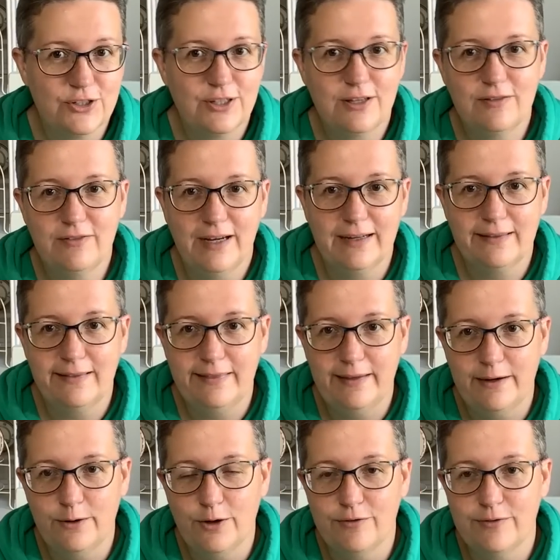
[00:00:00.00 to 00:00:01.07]
the fact that there
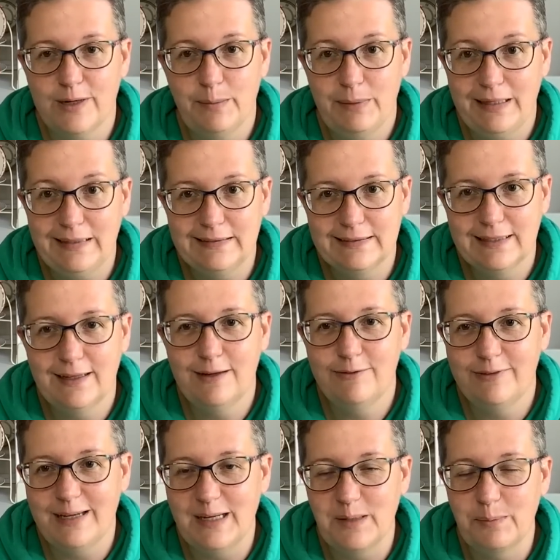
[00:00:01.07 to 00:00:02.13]
are freebies
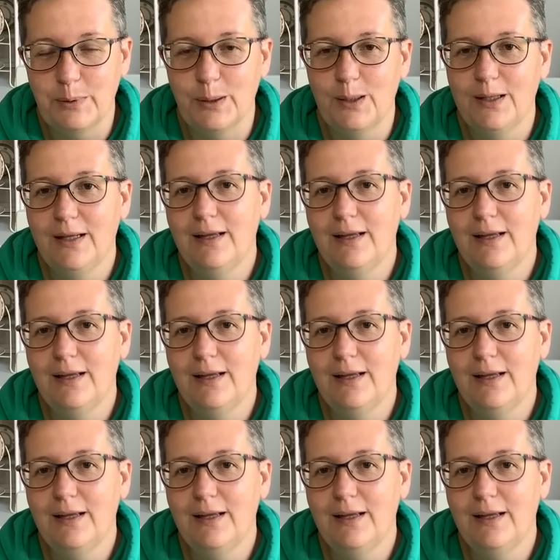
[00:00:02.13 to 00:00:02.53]
available.